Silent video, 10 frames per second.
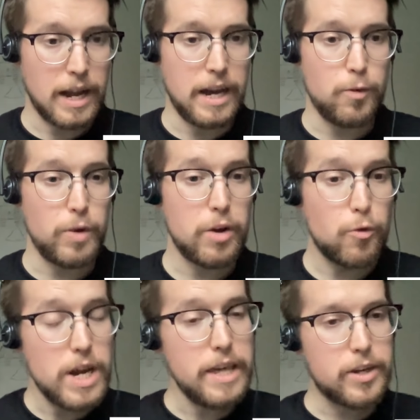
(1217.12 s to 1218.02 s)
and we are
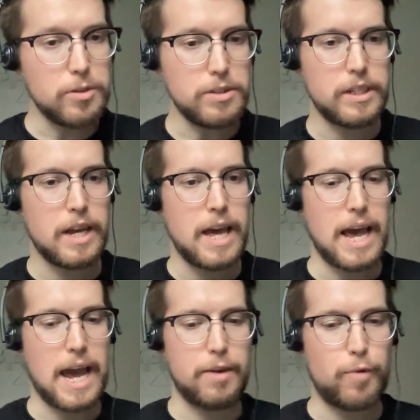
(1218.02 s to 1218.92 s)
really good
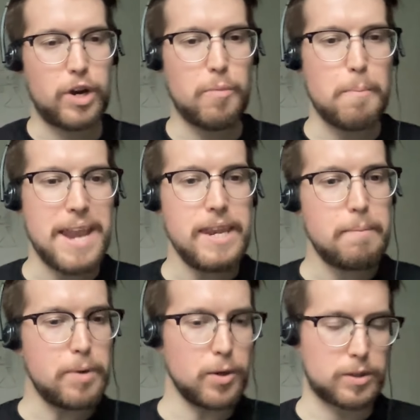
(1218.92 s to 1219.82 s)
at
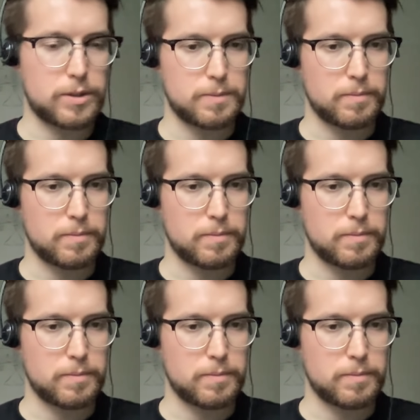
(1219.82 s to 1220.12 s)
recommending books.